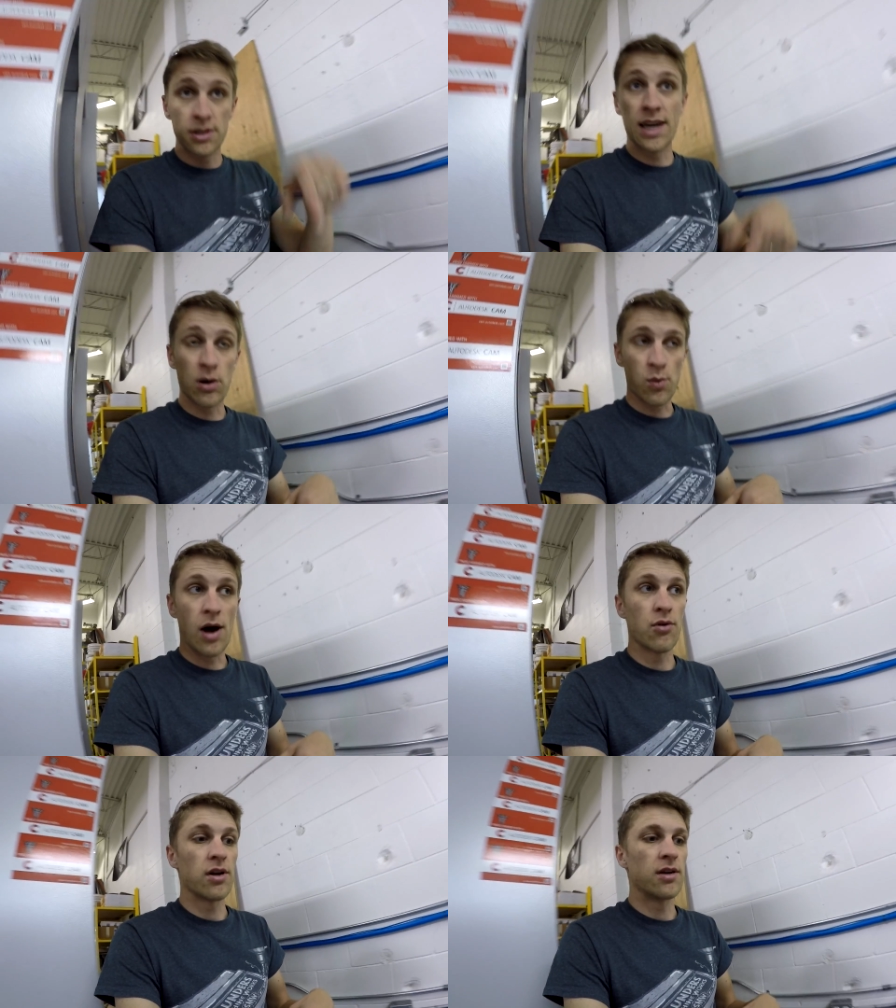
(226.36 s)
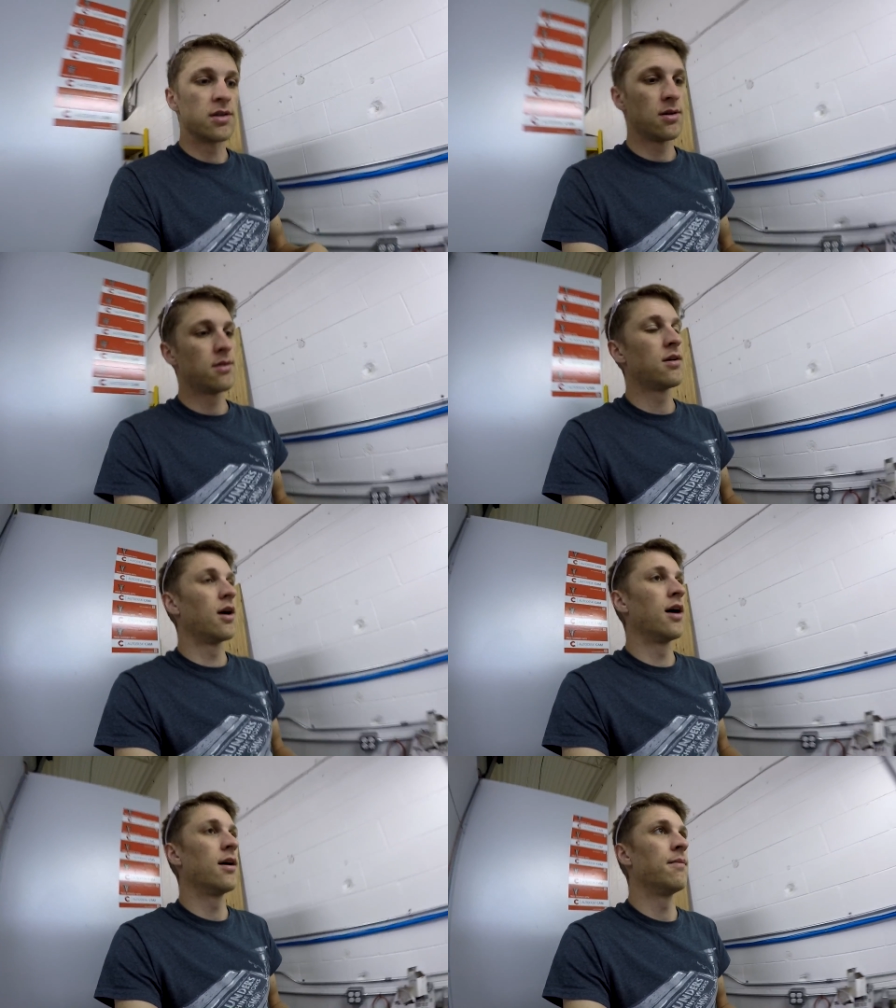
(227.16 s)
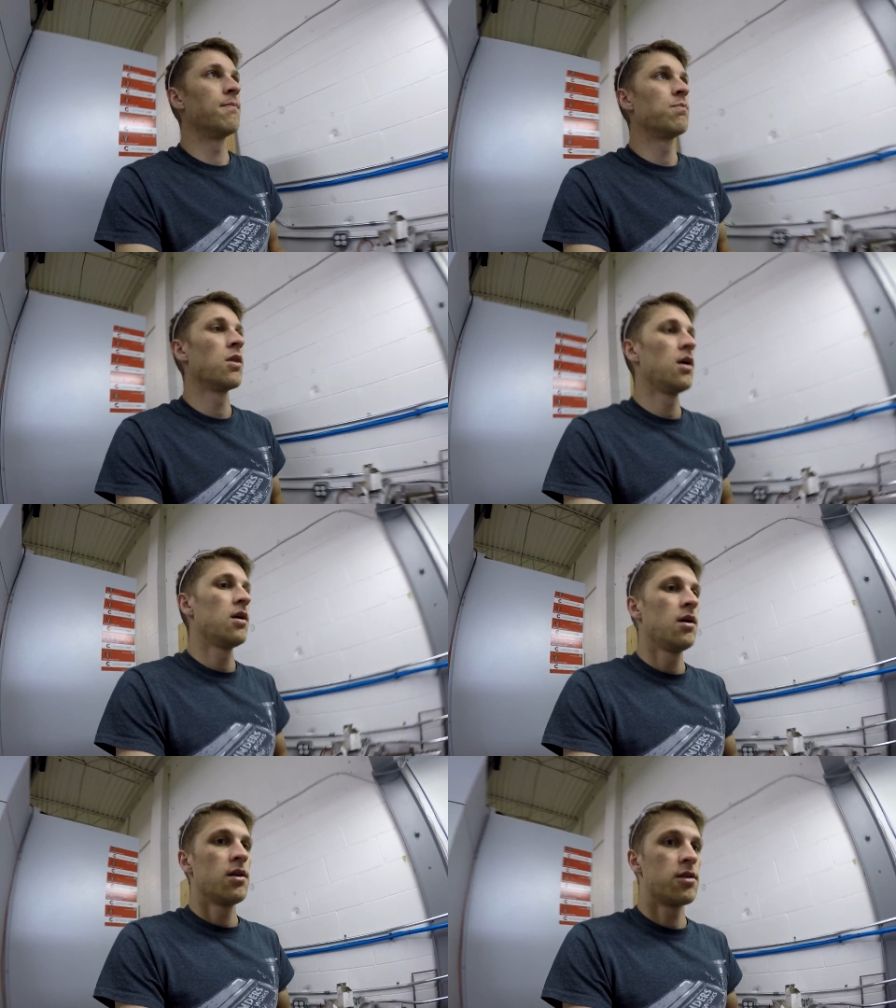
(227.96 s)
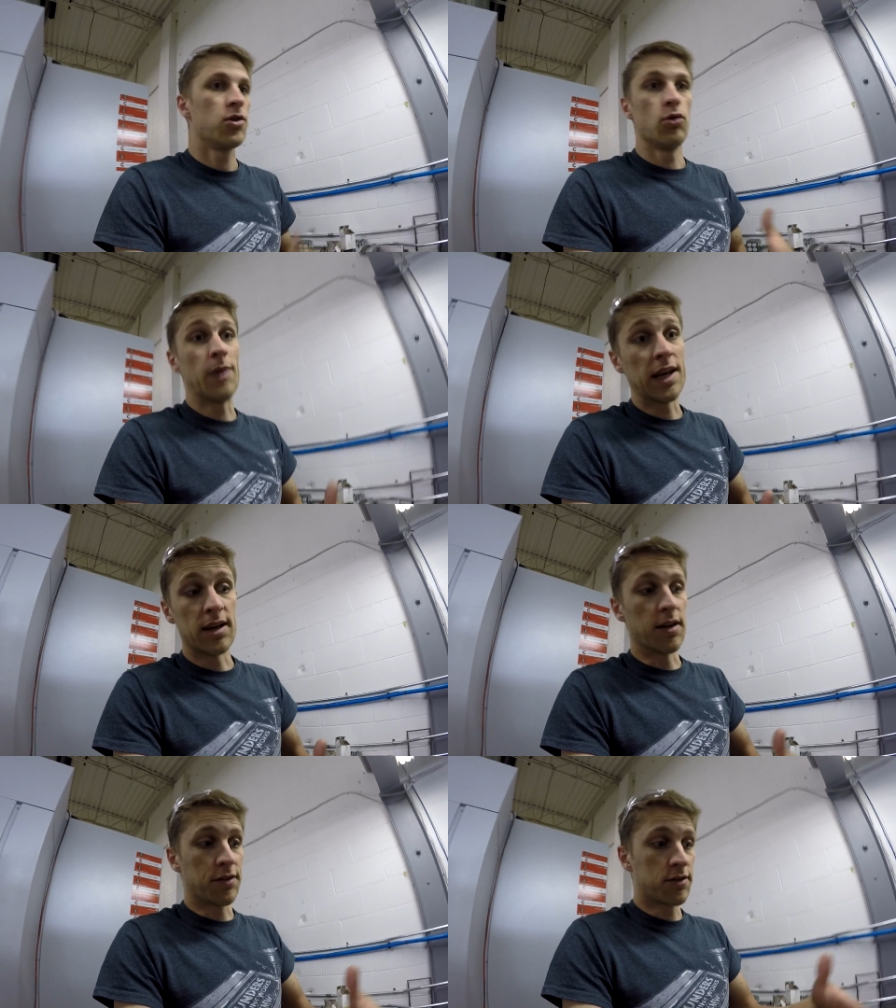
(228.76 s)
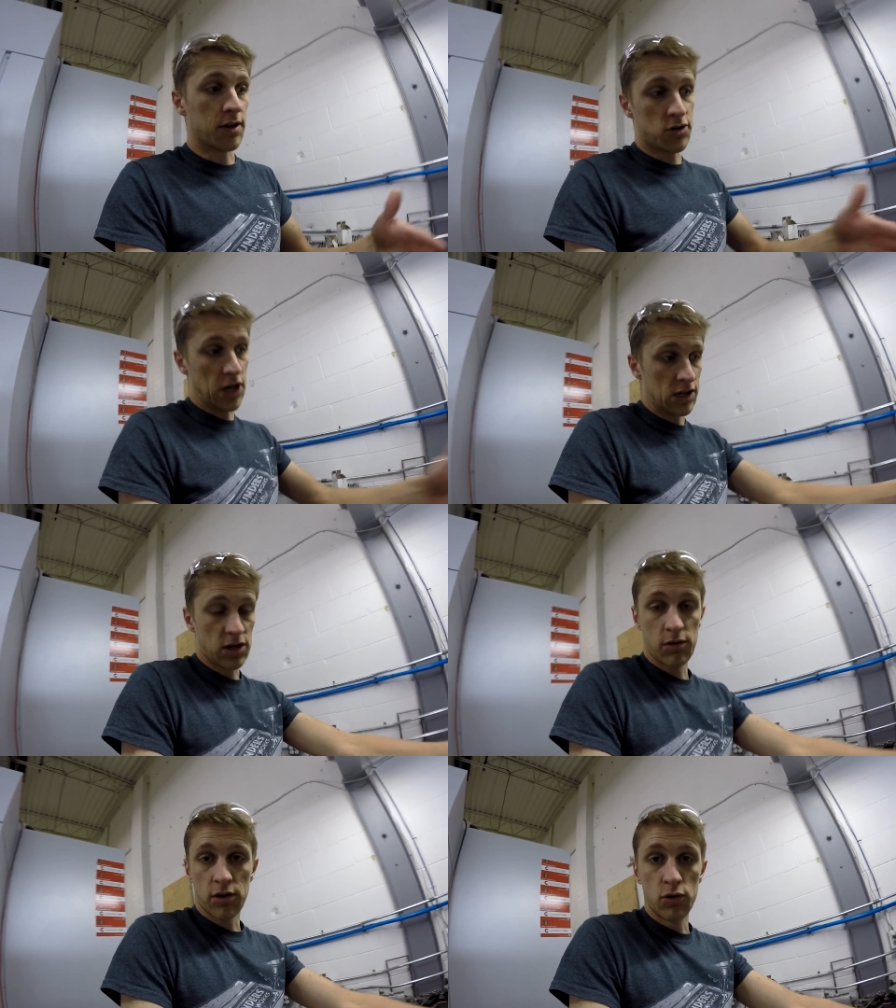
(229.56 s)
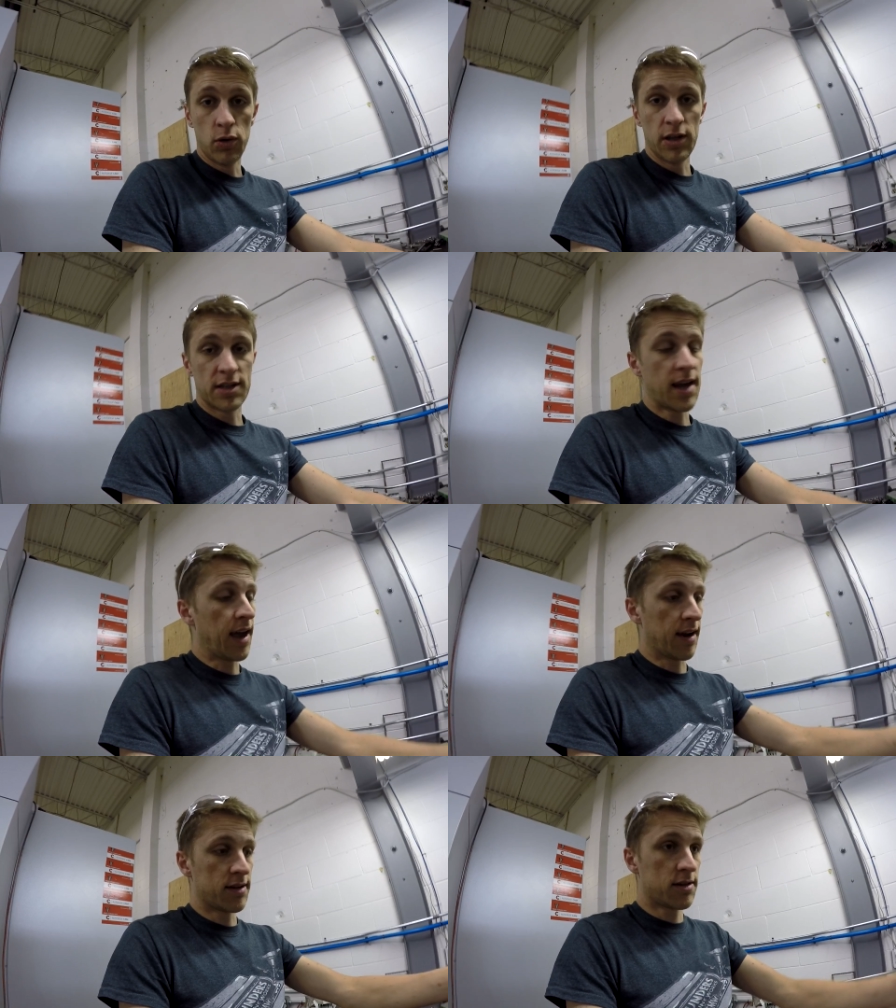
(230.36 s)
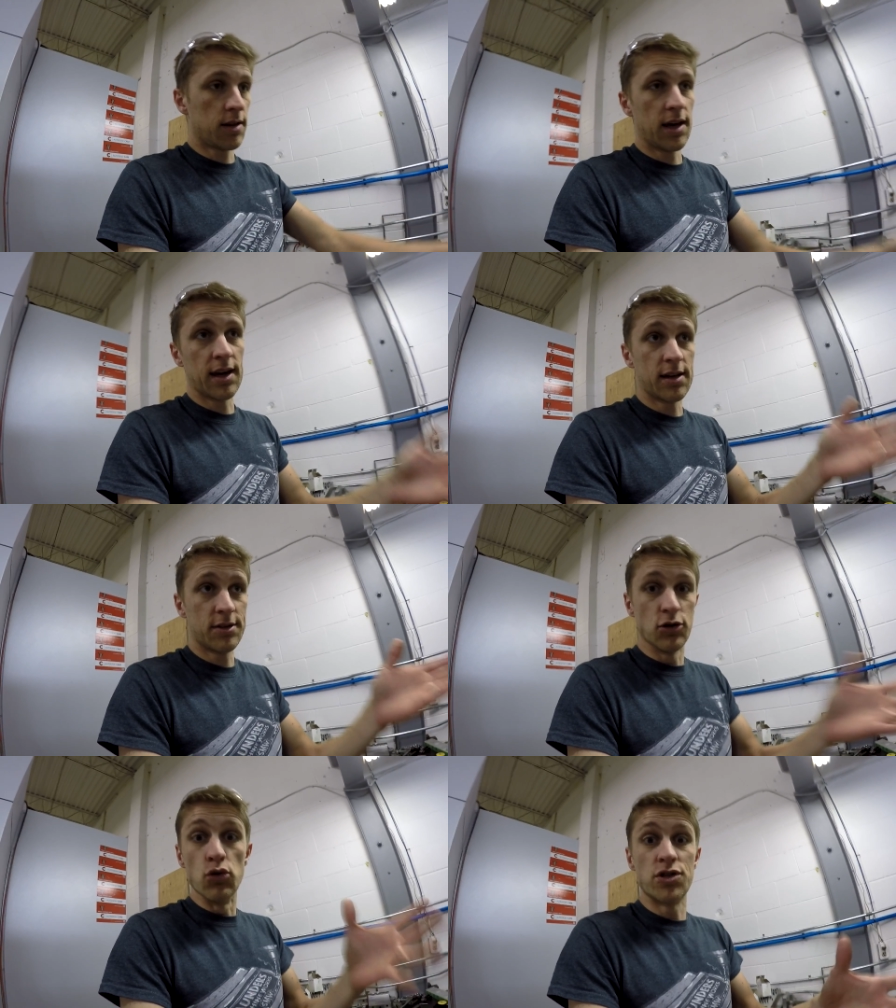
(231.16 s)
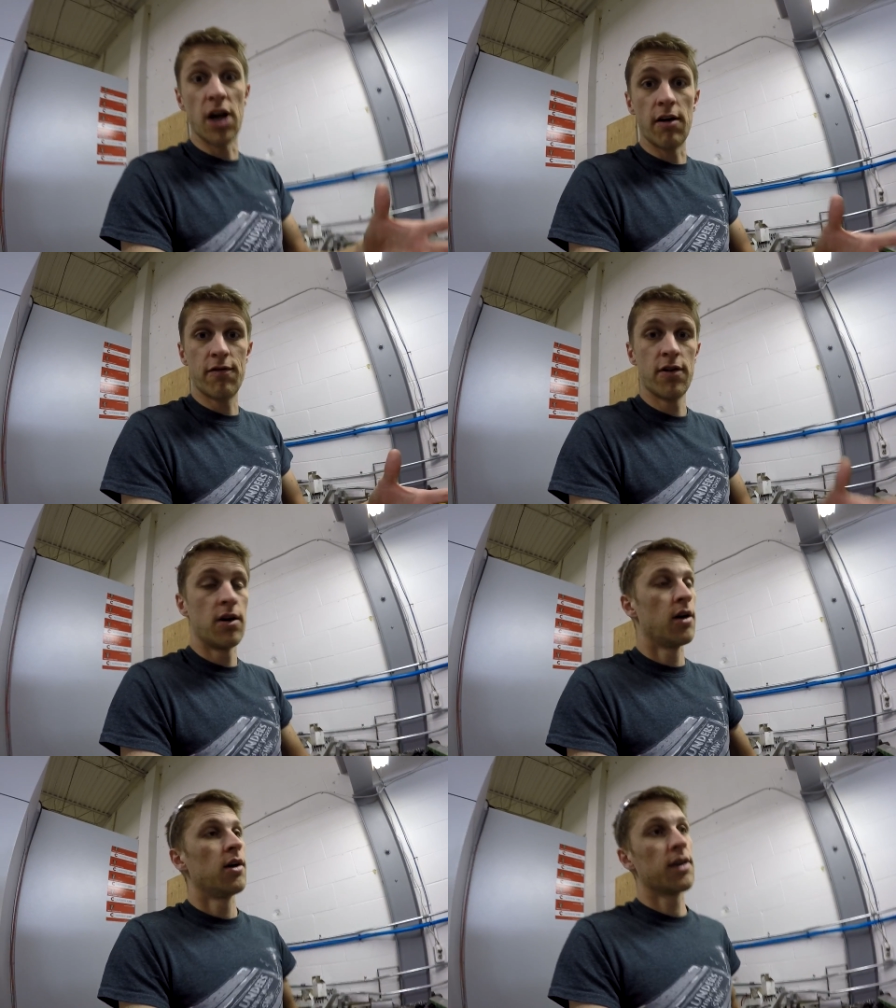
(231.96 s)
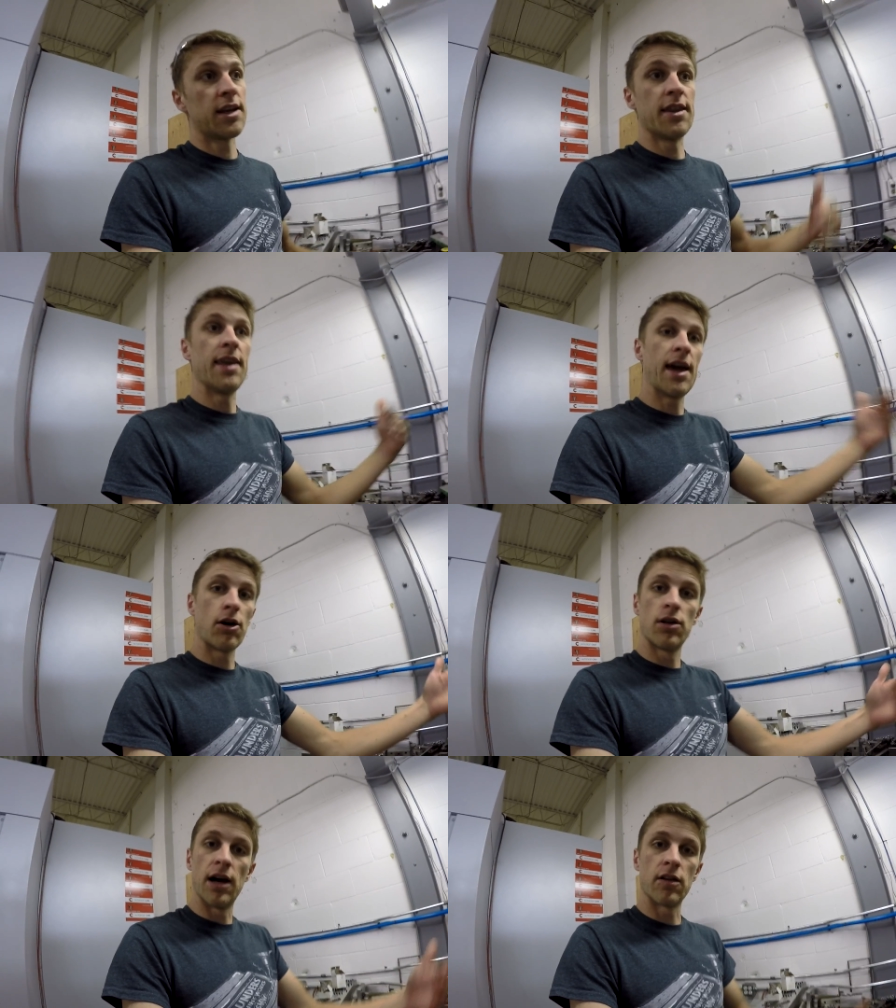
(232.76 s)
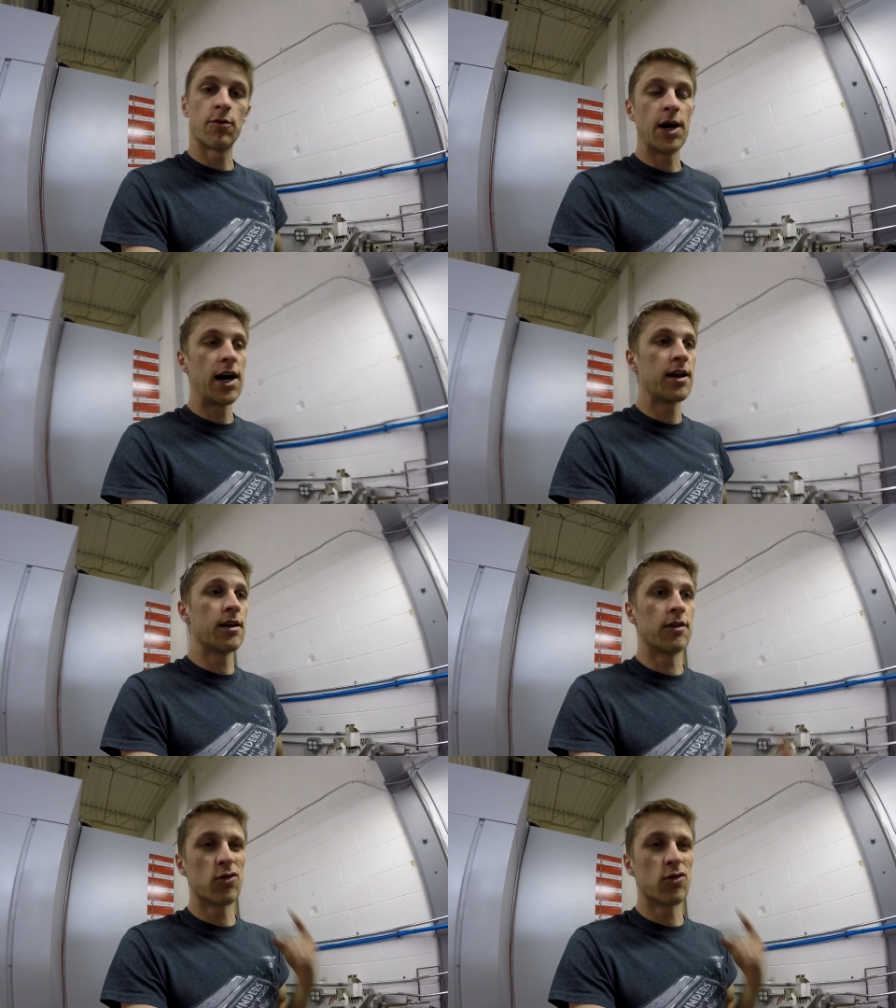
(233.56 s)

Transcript: to get around it. Um, to do maintenance, to change out the coolant tank, to like do stuff, get to the airlines behind it.